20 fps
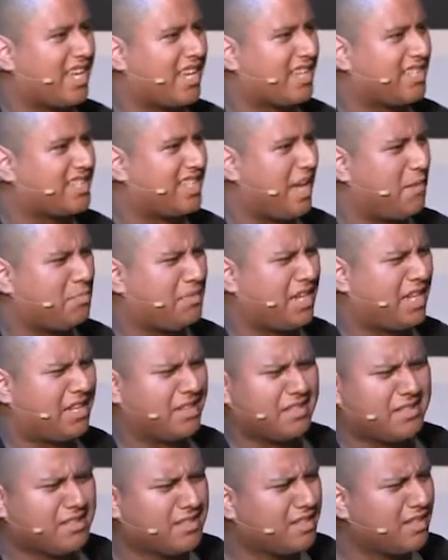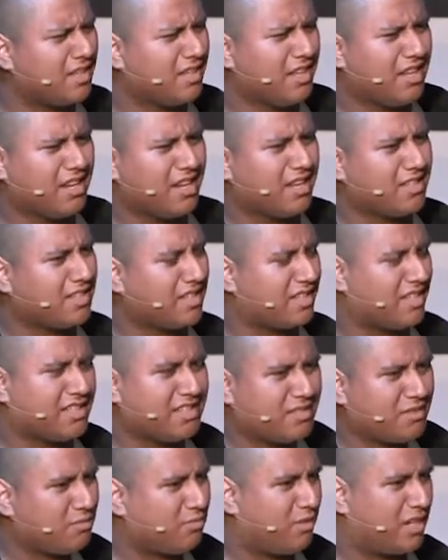acceptance. I was like, this
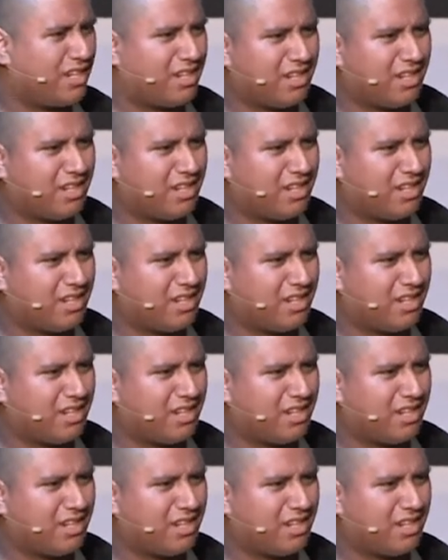is weird.